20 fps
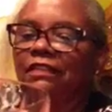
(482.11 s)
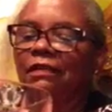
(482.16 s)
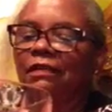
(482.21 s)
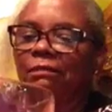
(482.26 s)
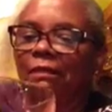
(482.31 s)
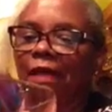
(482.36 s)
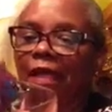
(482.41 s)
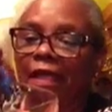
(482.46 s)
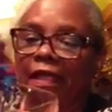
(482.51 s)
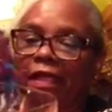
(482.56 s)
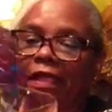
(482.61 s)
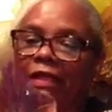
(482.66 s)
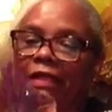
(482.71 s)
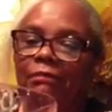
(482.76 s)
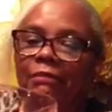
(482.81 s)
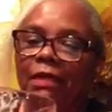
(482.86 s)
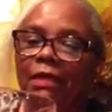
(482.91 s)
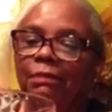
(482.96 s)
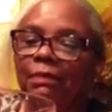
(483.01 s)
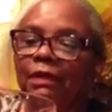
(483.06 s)
up. I
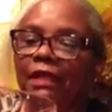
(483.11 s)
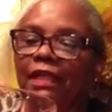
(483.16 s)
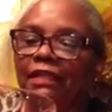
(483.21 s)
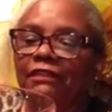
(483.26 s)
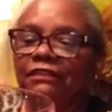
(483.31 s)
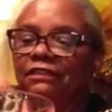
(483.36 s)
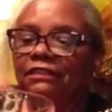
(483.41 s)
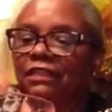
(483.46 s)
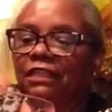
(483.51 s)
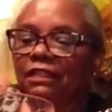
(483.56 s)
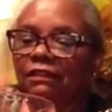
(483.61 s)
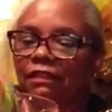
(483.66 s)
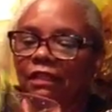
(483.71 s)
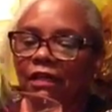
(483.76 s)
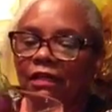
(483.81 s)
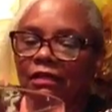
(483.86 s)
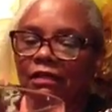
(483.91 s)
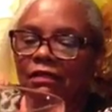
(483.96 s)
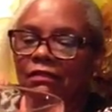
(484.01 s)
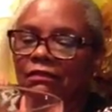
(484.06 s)
had my plastic
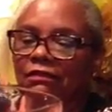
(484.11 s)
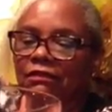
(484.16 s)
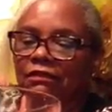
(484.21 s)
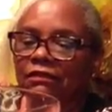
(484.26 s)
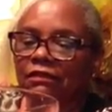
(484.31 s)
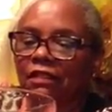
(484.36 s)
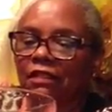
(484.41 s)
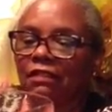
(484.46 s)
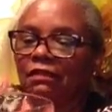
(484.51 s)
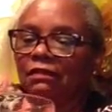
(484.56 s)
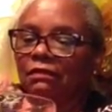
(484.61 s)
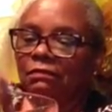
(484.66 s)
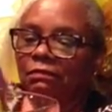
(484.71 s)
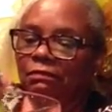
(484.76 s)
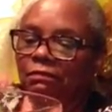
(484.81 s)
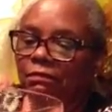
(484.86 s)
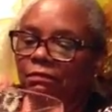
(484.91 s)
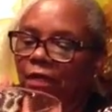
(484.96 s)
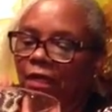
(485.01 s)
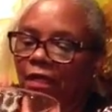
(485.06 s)
thongs, so,
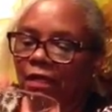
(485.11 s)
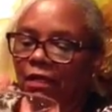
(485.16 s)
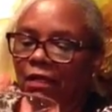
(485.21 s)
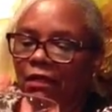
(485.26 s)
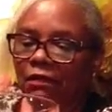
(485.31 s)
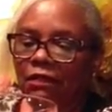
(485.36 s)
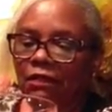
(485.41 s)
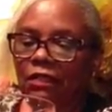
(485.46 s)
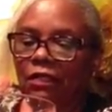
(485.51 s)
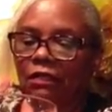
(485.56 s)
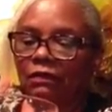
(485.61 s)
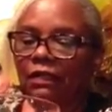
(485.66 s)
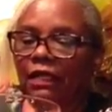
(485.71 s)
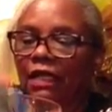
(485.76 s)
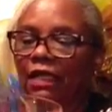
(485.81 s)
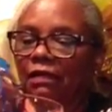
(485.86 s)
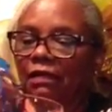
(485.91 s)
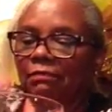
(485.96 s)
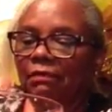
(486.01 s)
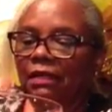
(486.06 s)
you know,
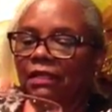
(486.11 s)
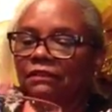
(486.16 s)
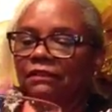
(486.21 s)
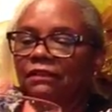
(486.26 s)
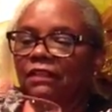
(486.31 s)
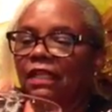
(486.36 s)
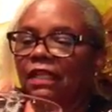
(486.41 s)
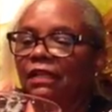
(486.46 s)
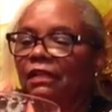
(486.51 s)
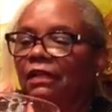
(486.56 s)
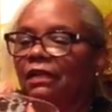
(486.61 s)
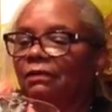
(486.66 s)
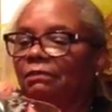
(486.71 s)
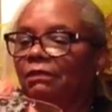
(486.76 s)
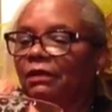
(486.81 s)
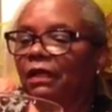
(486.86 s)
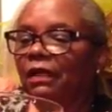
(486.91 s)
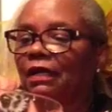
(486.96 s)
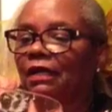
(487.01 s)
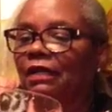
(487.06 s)
kind of messed that
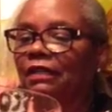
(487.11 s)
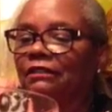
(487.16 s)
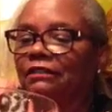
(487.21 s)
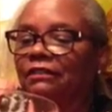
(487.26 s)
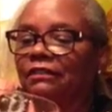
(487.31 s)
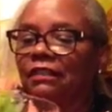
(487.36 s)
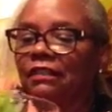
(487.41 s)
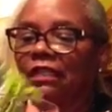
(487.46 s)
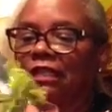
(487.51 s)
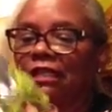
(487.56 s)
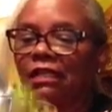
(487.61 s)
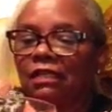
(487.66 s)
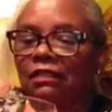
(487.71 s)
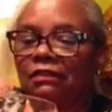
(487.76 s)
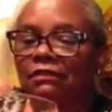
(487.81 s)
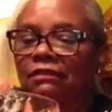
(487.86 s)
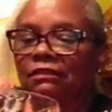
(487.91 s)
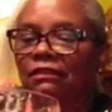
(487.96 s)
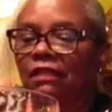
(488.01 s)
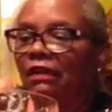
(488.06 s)
up, guys.
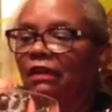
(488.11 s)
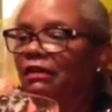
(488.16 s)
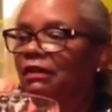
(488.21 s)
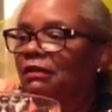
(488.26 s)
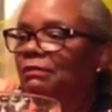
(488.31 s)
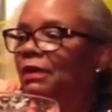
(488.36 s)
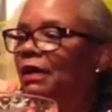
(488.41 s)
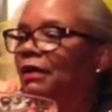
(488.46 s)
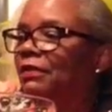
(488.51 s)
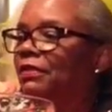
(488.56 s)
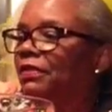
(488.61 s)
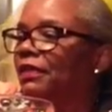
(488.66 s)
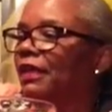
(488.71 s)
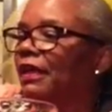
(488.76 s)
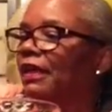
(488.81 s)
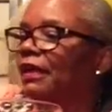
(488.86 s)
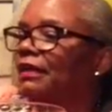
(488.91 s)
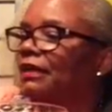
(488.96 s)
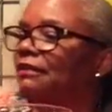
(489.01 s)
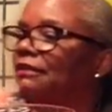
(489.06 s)
Sorry about
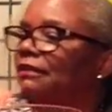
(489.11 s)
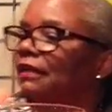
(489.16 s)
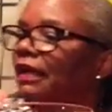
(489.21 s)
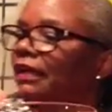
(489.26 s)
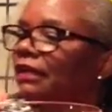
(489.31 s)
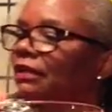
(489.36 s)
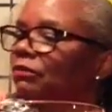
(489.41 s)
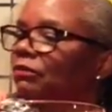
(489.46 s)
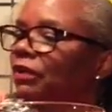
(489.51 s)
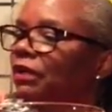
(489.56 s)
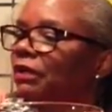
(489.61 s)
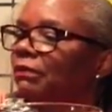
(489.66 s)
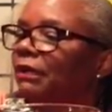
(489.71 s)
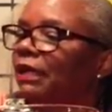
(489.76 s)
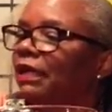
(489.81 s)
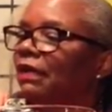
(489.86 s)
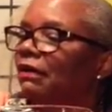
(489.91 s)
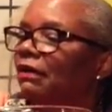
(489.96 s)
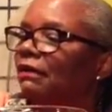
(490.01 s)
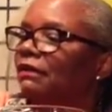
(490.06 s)
that. I didn't want to
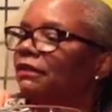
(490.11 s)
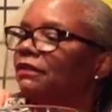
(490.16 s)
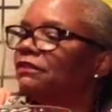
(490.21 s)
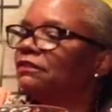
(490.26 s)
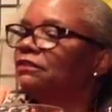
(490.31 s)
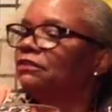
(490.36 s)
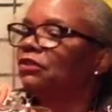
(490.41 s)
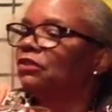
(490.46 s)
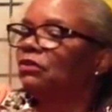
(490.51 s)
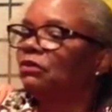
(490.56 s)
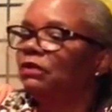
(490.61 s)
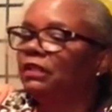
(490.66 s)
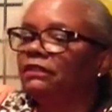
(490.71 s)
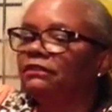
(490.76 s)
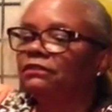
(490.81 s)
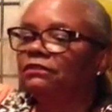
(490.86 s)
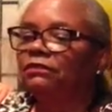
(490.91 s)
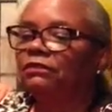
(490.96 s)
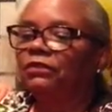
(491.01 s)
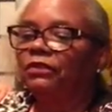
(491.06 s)
make all this
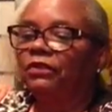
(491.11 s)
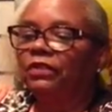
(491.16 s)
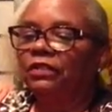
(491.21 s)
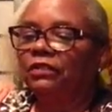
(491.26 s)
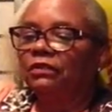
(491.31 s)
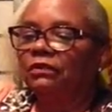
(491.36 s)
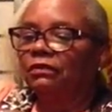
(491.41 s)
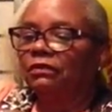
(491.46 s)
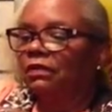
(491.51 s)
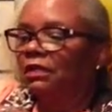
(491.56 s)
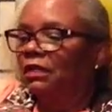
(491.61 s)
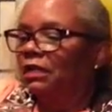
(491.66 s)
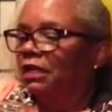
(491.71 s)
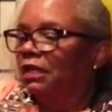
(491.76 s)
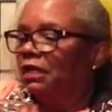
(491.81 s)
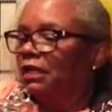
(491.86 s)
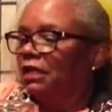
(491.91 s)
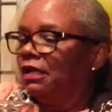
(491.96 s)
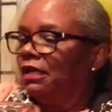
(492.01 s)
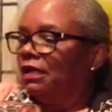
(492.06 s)
noise for you,
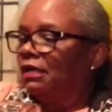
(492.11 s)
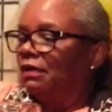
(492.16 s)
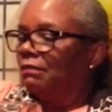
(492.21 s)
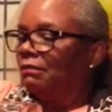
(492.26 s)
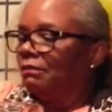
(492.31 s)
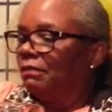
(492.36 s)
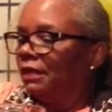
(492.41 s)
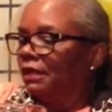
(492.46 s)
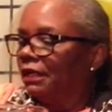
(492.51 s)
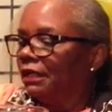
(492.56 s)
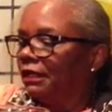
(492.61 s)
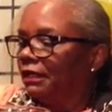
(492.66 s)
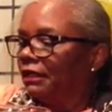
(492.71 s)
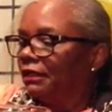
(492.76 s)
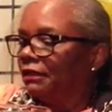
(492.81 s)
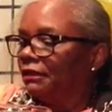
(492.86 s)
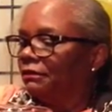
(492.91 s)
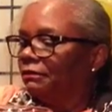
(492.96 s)
but,